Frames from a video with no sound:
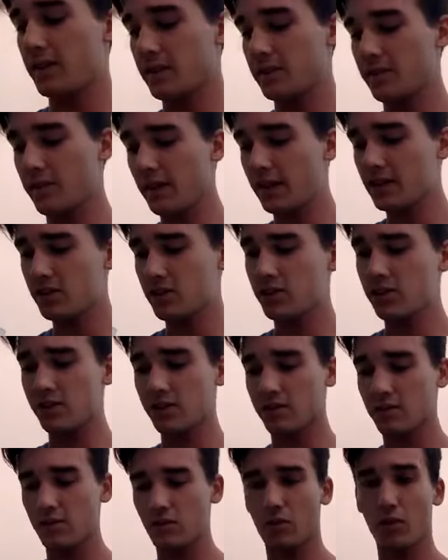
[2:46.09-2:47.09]
So that's just
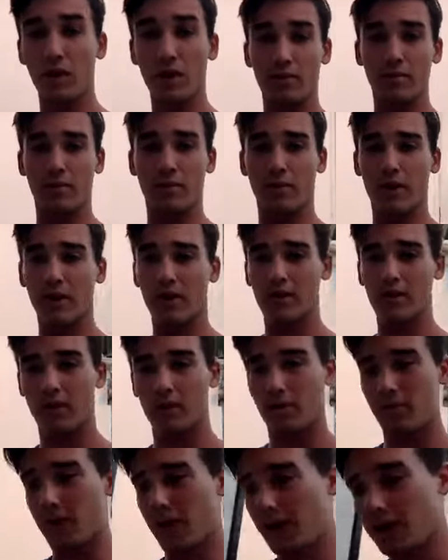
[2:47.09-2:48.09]
one part of
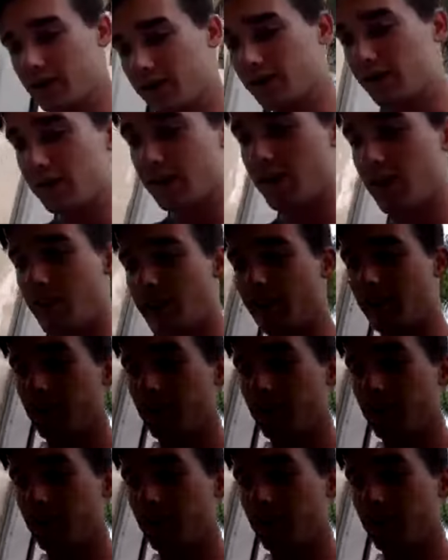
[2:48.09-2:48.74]
our practice today.